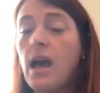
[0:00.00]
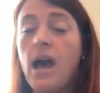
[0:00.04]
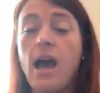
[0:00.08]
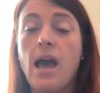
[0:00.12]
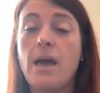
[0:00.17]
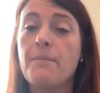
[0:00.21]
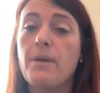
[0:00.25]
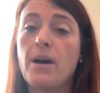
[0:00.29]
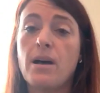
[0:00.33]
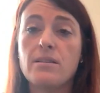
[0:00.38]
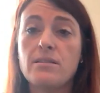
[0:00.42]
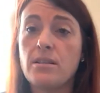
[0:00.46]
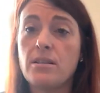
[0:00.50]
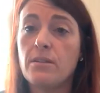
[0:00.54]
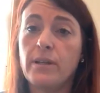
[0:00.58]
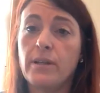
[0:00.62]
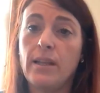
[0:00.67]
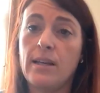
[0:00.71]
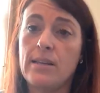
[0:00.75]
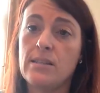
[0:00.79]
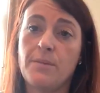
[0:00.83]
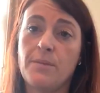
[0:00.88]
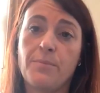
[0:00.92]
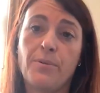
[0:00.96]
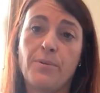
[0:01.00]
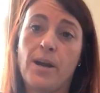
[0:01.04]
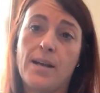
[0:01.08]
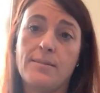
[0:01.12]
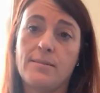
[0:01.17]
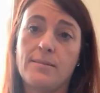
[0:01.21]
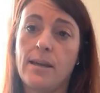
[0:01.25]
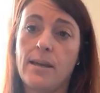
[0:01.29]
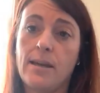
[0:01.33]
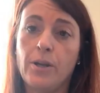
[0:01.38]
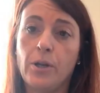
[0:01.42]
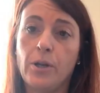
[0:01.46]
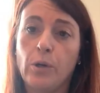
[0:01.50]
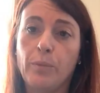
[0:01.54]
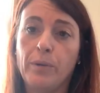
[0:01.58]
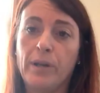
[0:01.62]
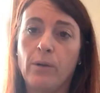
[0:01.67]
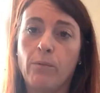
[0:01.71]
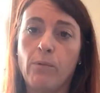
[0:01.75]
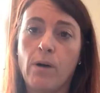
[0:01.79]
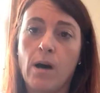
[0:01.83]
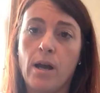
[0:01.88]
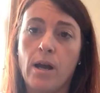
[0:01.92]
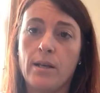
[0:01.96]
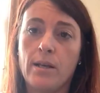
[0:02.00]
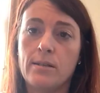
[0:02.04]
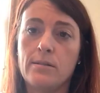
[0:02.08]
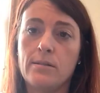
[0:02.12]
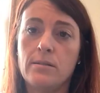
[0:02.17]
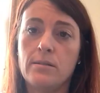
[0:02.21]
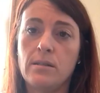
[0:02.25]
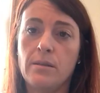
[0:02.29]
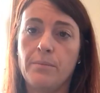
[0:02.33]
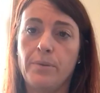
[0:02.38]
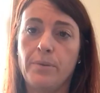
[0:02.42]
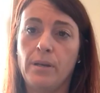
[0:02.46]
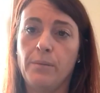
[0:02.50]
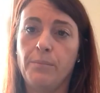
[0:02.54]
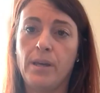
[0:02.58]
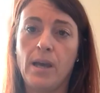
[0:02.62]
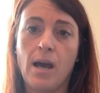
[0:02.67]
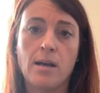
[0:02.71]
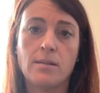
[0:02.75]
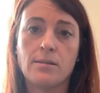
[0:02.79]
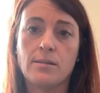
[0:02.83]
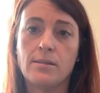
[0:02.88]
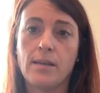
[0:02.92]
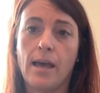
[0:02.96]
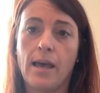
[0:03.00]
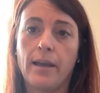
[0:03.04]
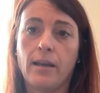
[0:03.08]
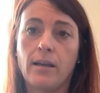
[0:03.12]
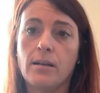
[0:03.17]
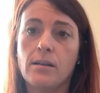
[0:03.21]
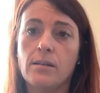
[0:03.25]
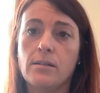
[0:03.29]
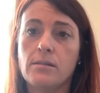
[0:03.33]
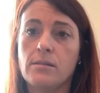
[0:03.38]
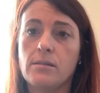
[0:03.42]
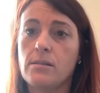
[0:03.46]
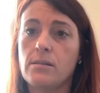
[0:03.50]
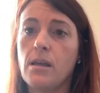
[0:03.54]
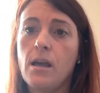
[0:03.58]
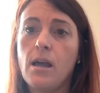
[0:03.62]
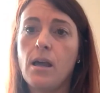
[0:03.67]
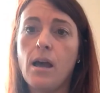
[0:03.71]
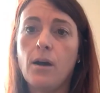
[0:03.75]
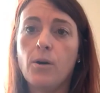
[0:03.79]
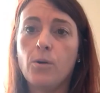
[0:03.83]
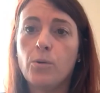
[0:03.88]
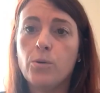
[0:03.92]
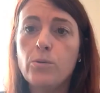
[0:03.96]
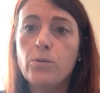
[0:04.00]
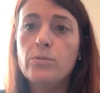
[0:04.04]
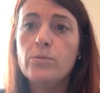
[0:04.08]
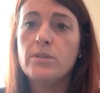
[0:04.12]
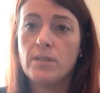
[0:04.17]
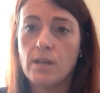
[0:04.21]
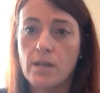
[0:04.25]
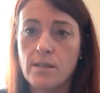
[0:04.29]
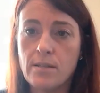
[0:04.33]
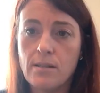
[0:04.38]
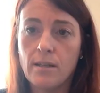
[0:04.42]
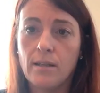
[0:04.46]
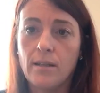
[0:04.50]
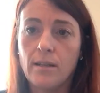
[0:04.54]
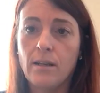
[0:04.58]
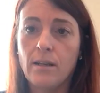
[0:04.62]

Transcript: I'm also really surprised that nobody wanted to be Beyonce because who I doesn't?